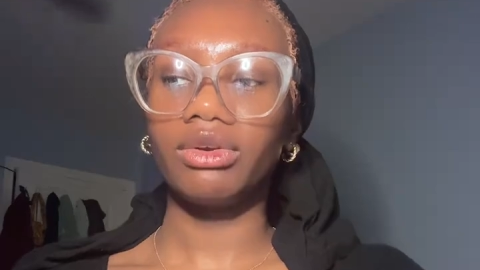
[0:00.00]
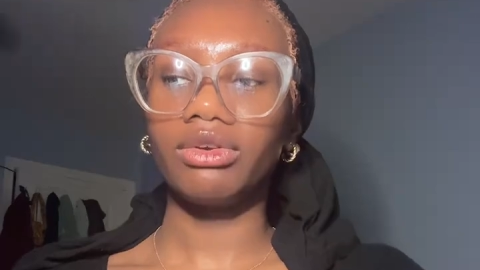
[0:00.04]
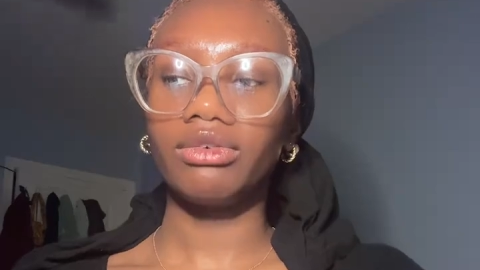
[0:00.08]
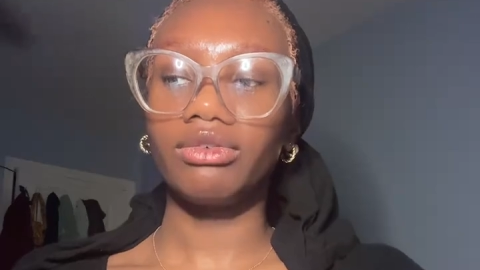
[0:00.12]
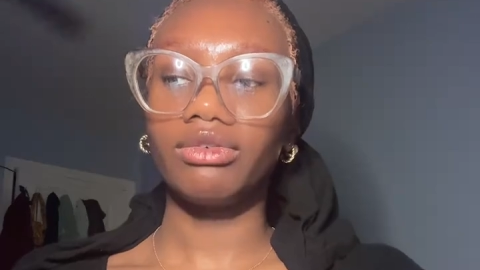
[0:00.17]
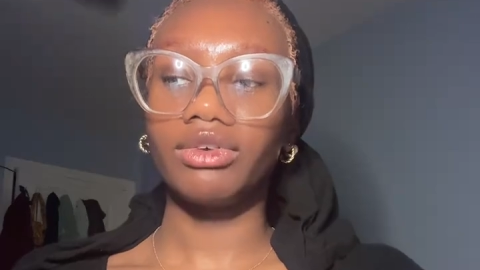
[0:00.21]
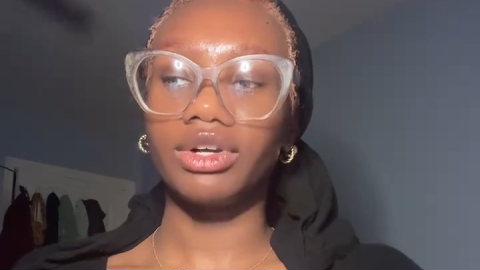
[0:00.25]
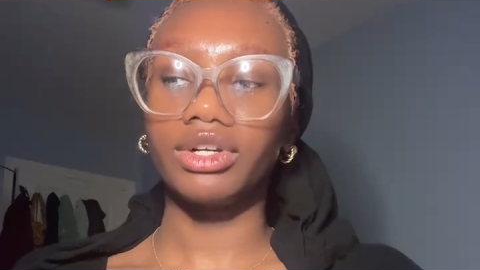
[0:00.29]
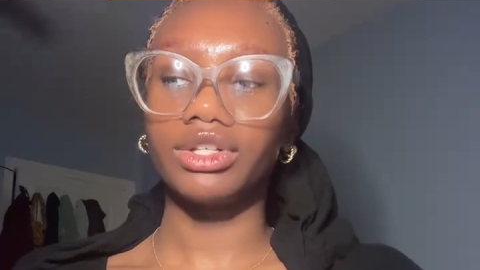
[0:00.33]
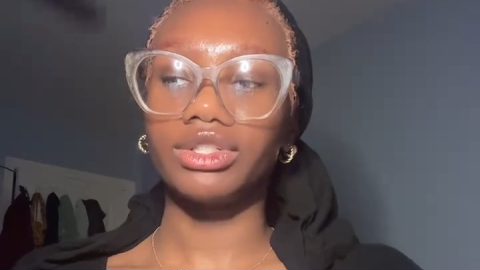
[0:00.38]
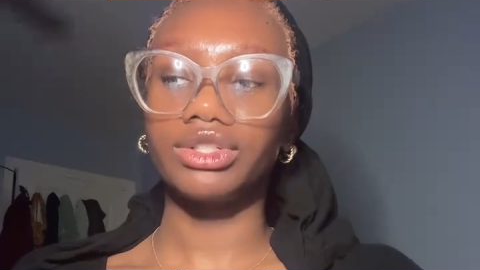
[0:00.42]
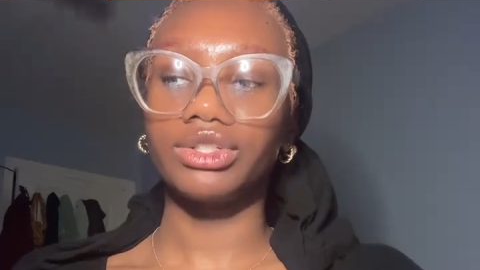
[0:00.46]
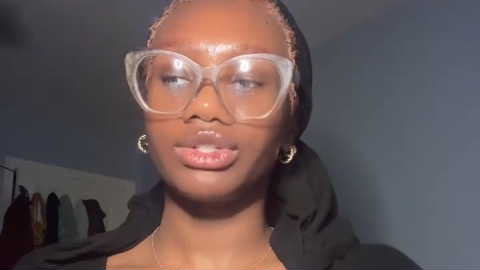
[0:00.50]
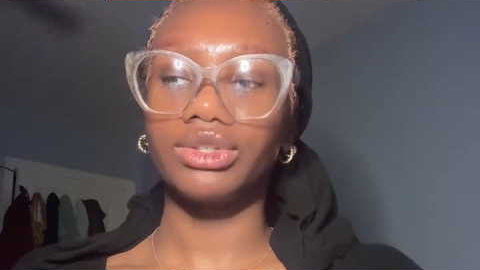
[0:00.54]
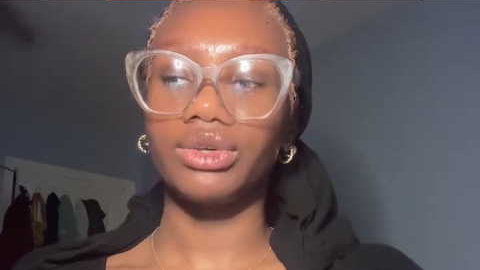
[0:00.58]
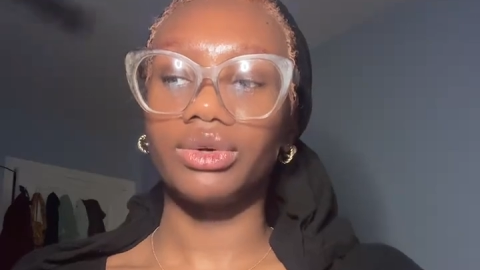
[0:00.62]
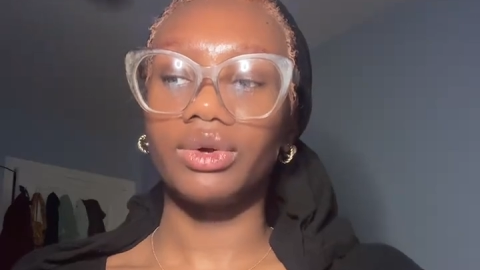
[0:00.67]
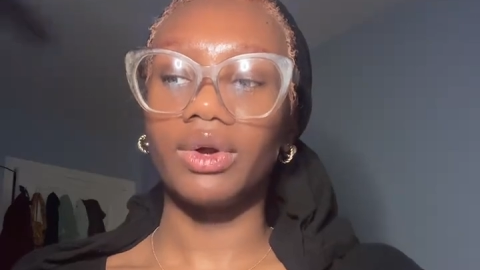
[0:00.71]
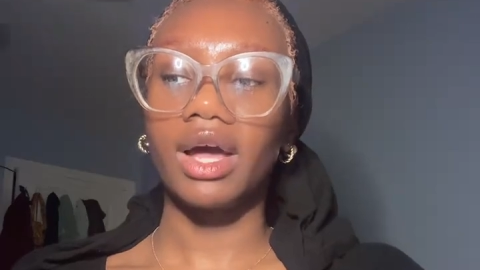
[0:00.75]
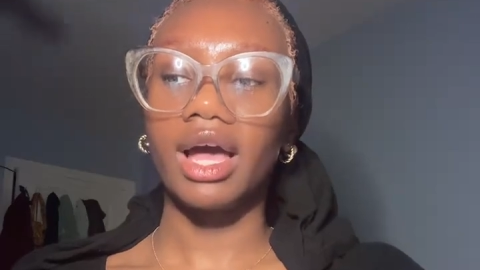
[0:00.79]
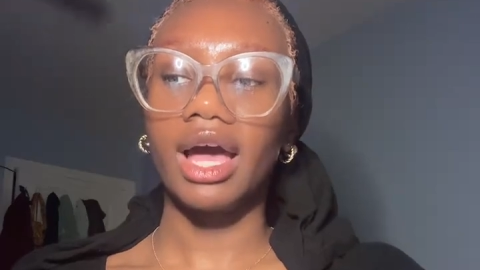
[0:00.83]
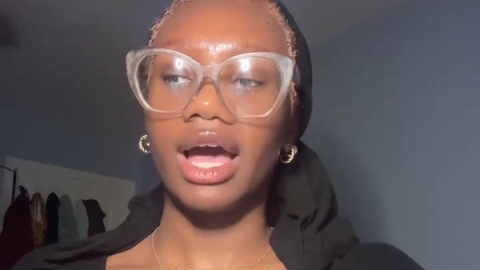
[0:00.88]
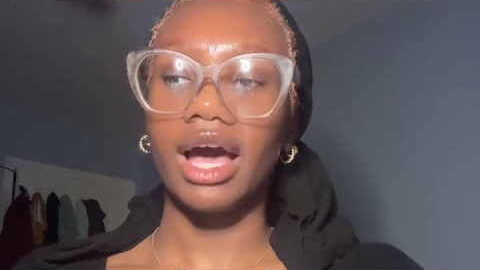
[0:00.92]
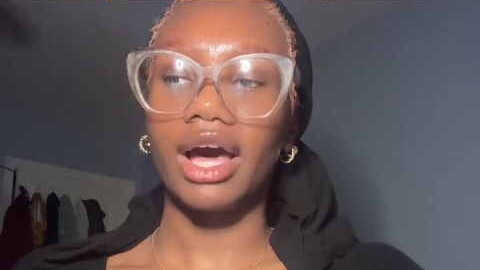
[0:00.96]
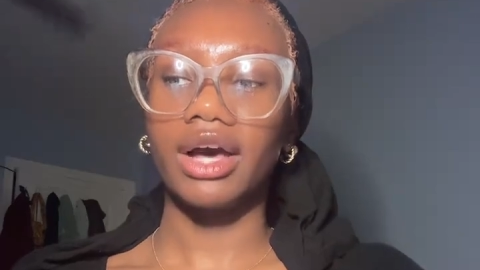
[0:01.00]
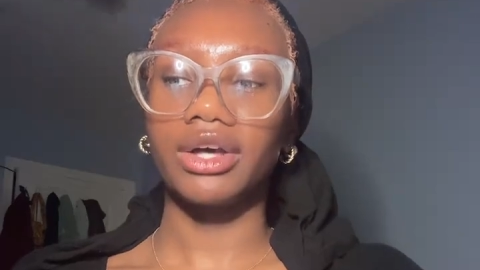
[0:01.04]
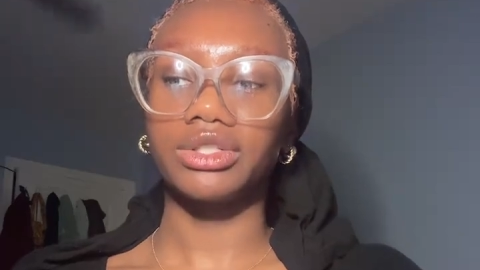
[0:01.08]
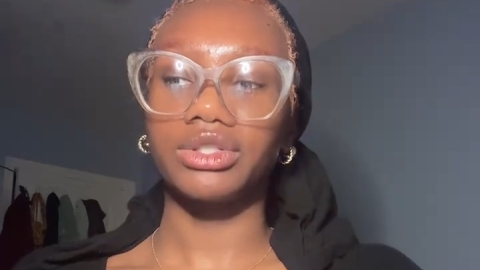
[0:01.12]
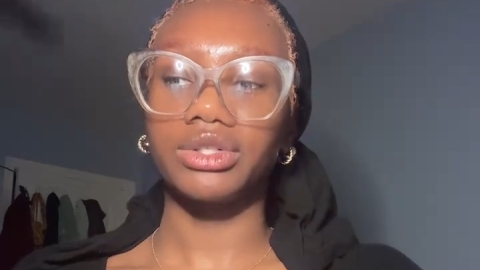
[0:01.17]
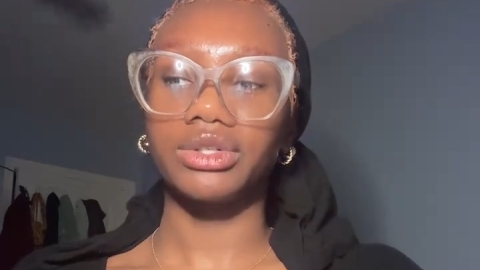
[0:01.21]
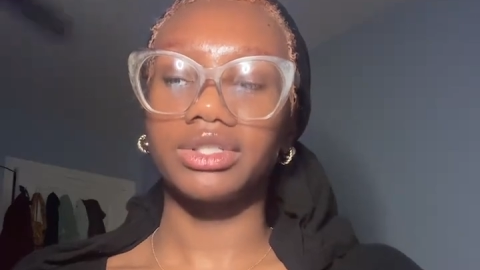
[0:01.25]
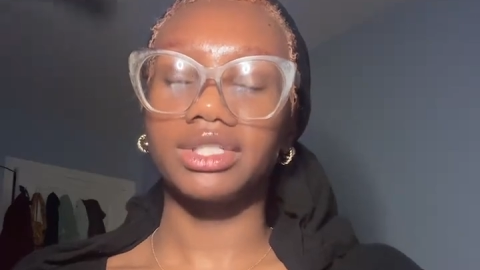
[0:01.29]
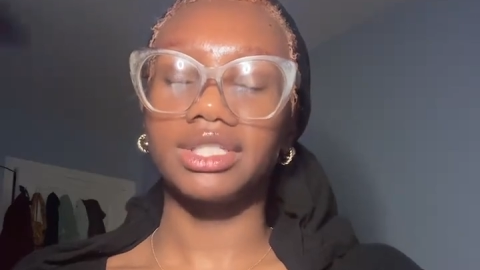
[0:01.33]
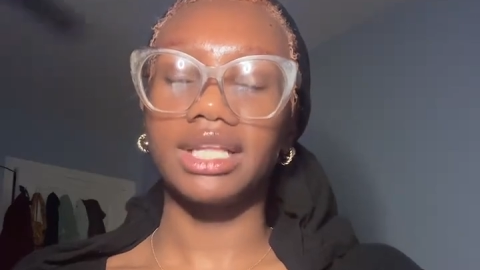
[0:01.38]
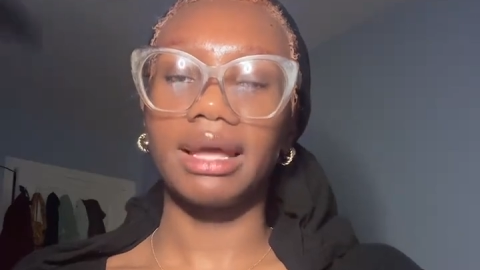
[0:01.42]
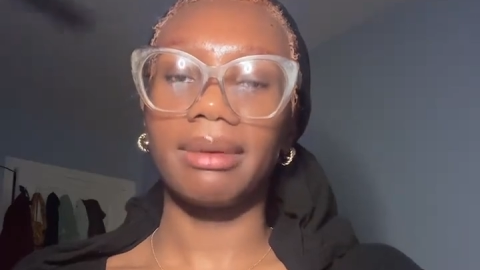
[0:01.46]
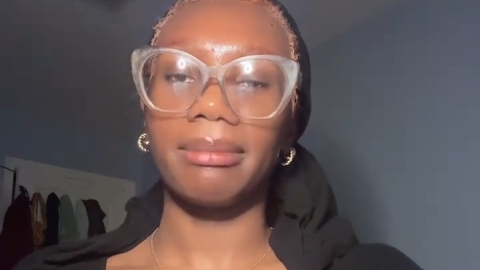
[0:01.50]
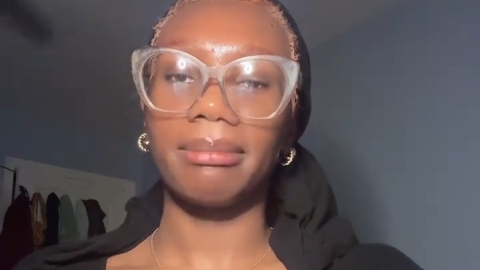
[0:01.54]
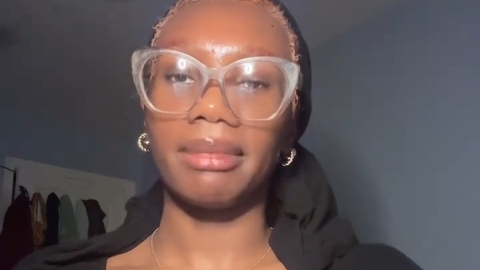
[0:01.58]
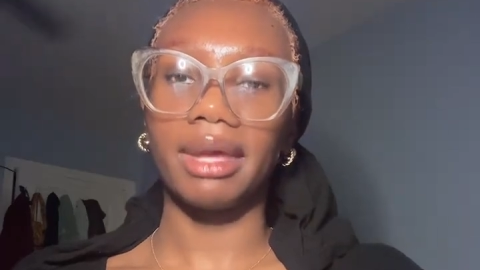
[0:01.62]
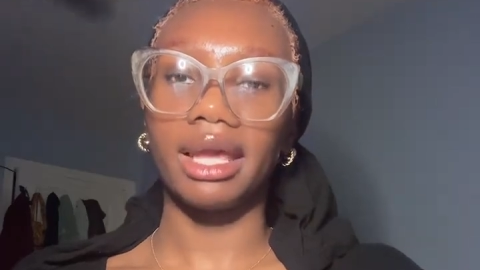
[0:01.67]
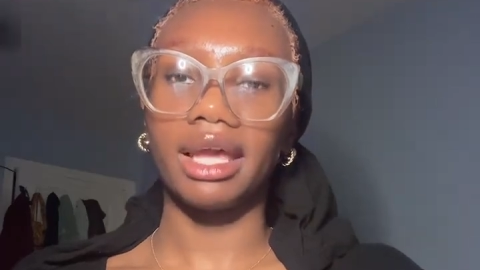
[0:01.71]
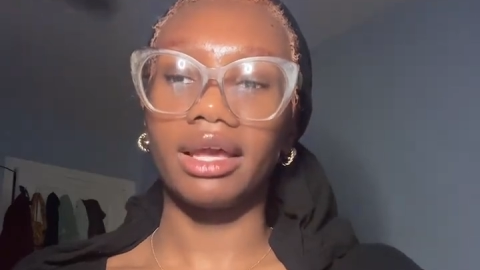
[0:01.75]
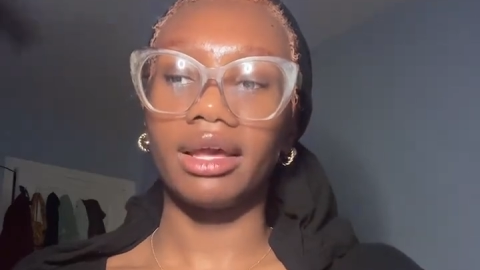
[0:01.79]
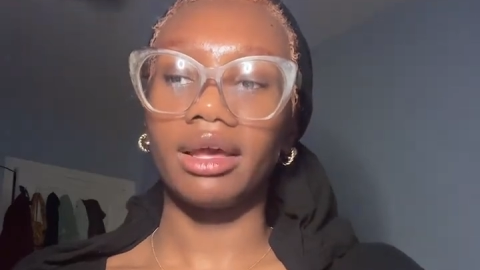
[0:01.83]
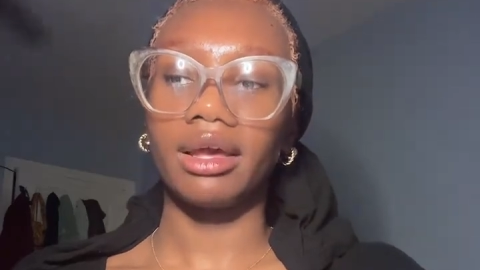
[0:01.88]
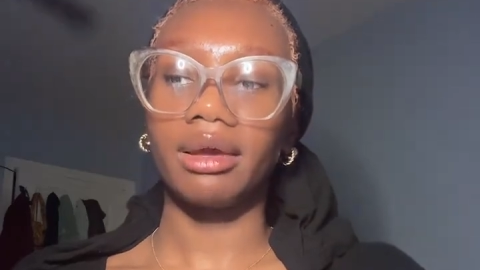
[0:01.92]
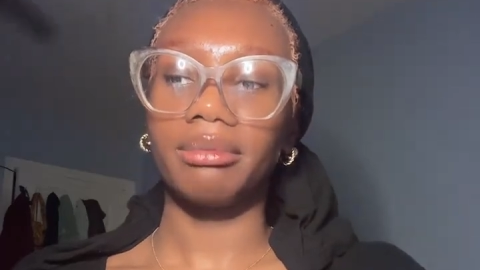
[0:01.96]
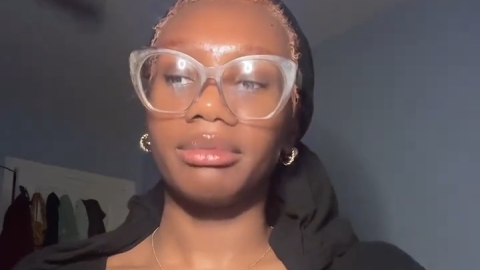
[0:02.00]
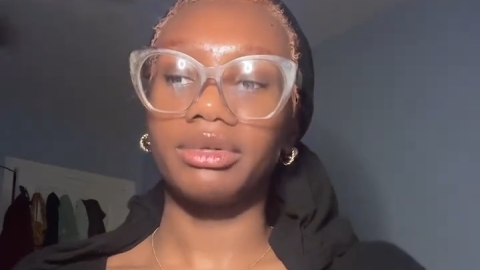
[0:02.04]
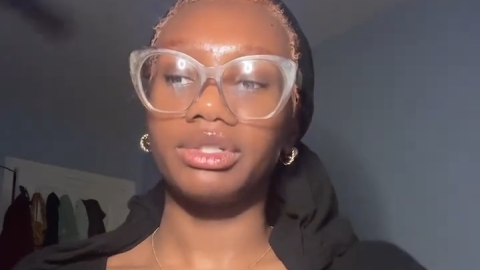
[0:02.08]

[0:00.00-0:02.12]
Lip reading: refers to households that make